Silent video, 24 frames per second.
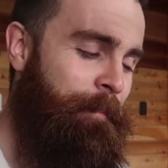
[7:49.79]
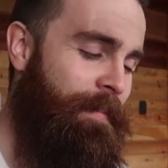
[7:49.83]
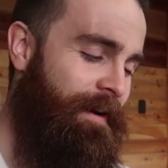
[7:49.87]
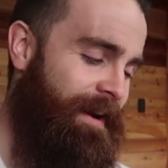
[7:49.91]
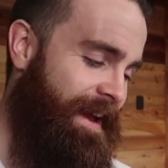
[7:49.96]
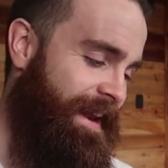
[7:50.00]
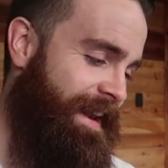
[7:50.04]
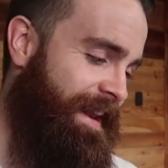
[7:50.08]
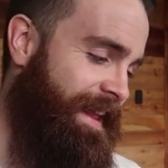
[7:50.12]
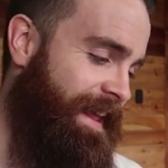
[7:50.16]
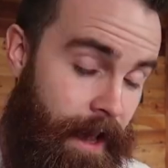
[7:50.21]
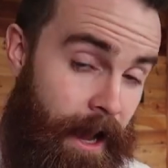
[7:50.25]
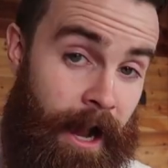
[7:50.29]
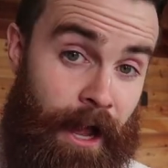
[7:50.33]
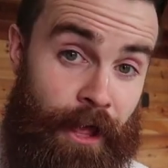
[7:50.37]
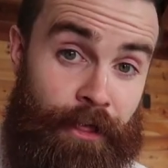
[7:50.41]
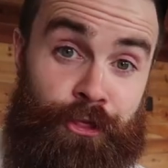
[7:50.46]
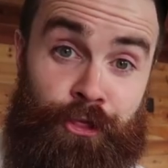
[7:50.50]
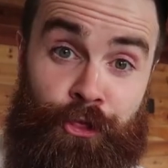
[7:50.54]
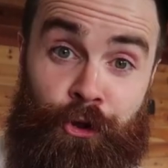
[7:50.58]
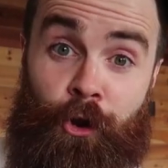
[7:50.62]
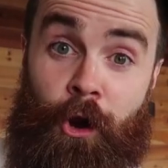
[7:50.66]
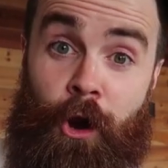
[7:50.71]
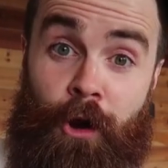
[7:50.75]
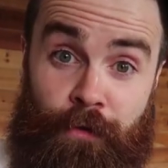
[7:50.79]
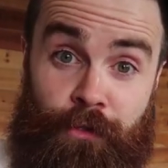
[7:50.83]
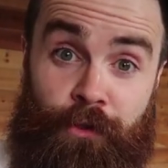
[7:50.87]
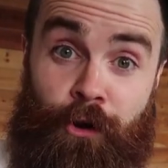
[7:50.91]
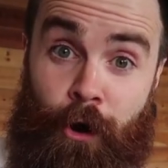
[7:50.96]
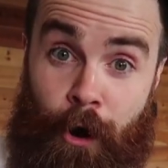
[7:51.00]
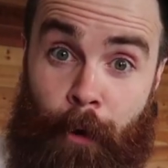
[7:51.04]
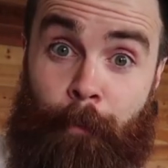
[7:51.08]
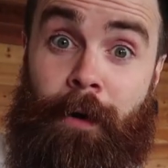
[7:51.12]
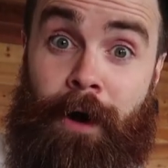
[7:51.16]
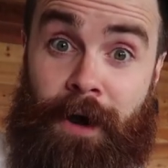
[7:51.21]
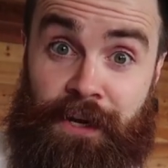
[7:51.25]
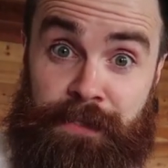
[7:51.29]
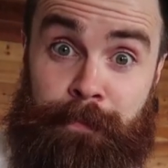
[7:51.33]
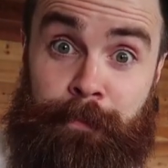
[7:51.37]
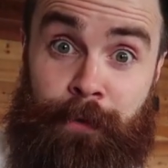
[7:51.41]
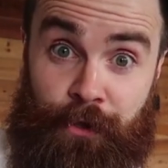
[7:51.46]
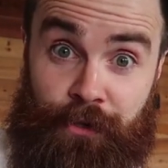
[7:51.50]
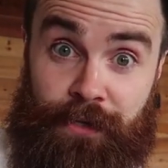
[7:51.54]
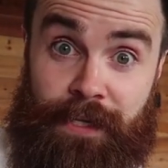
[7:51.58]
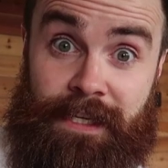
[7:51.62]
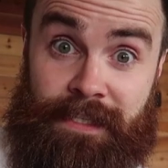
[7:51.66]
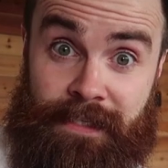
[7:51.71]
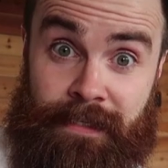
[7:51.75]
But there are
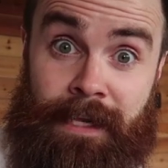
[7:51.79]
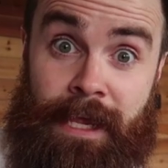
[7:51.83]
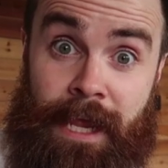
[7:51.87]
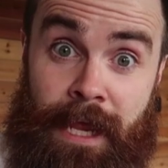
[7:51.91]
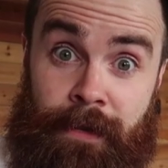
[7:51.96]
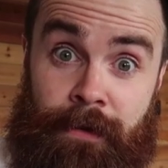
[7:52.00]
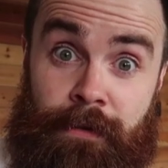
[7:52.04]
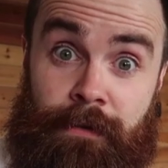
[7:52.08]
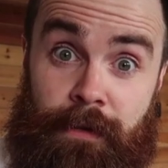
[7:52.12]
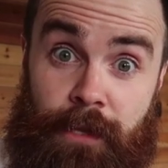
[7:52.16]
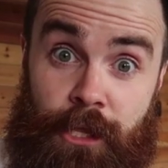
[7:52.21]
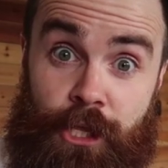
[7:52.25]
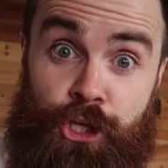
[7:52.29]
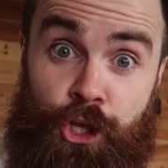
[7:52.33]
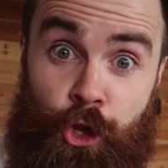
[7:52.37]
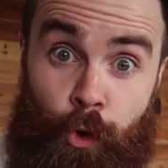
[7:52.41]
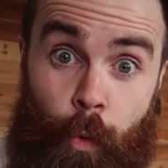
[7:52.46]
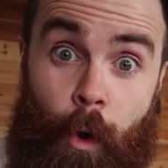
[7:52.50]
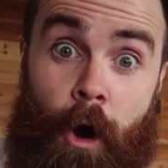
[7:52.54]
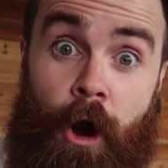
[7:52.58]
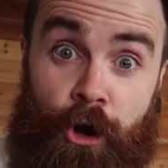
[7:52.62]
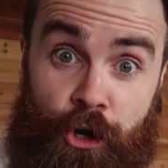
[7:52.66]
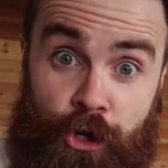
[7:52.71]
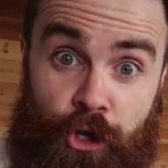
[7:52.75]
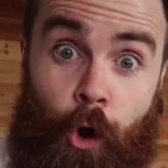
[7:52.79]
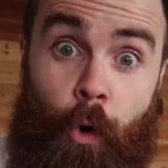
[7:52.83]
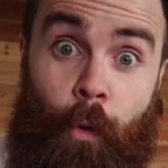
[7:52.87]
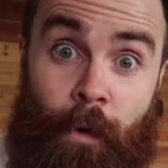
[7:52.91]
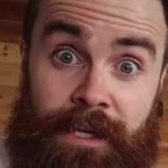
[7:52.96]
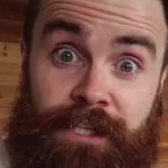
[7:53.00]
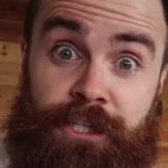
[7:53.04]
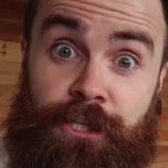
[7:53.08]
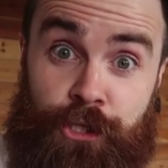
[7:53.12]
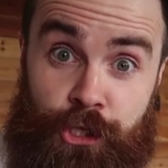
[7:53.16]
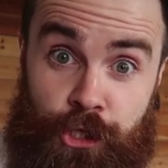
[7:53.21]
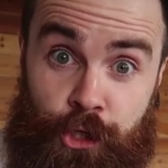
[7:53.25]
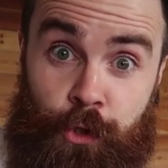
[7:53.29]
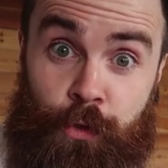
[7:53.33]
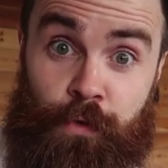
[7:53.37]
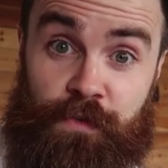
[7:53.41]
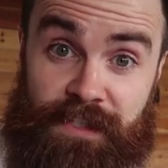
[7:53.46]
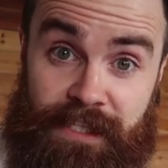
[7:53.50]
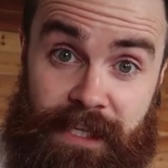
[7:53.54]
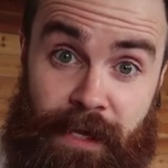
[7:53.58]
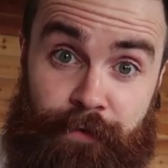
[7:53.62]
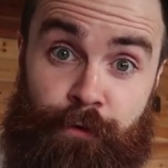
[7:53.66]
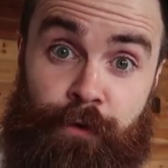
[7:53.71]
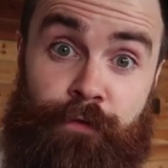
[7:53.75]
possibilities, and you are going to
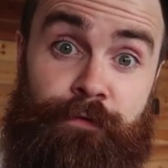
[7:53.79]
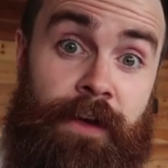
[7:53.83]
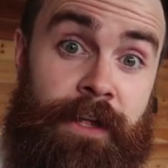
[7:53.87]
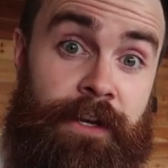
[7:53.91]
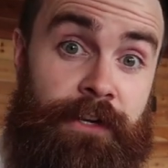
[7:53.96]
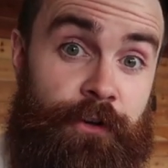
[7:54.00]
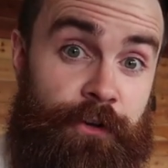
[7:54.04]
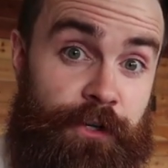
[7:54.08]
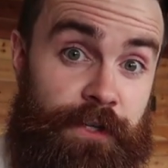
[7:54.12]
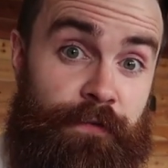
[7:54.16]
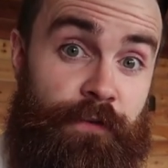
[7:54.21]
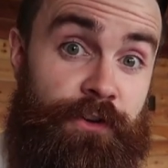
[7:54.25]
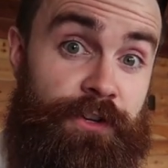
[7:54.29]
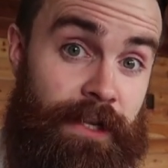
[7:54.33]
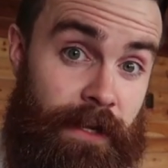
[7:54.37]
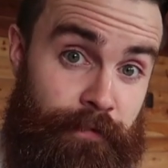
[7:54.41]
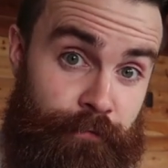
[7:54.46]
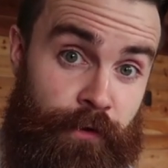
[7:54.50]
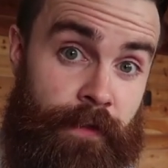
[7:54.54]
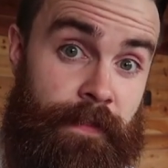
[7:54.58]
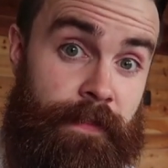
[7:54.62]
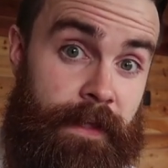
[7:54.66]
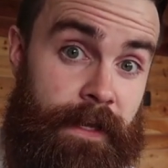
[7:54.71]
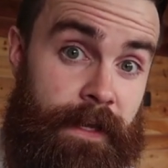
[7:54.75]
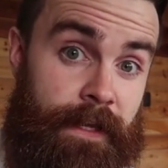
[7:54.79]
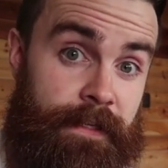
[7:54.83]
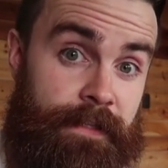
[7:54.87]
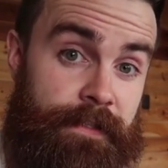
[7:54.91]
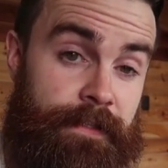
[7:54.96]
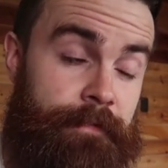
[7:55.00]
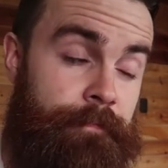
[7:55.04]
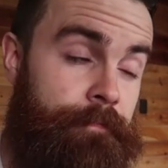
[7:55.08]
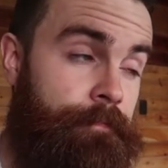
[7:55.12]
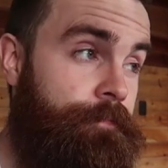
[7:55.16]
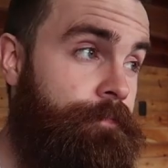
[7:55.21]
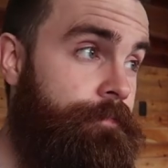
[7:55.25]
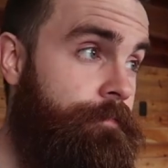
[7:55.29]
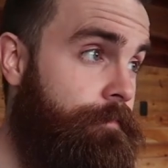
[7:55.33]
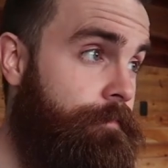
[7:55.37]
use different vendors for different things.